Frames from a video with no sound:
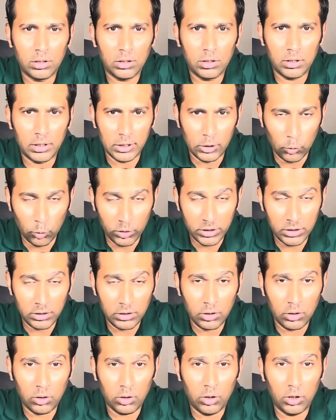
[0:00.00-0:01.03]
alone
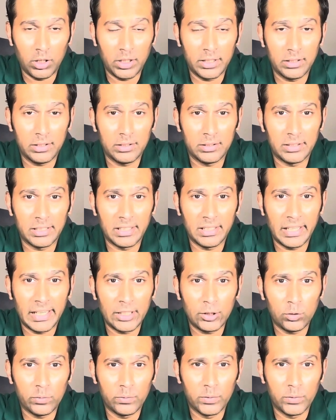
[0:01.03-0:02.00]
or they like to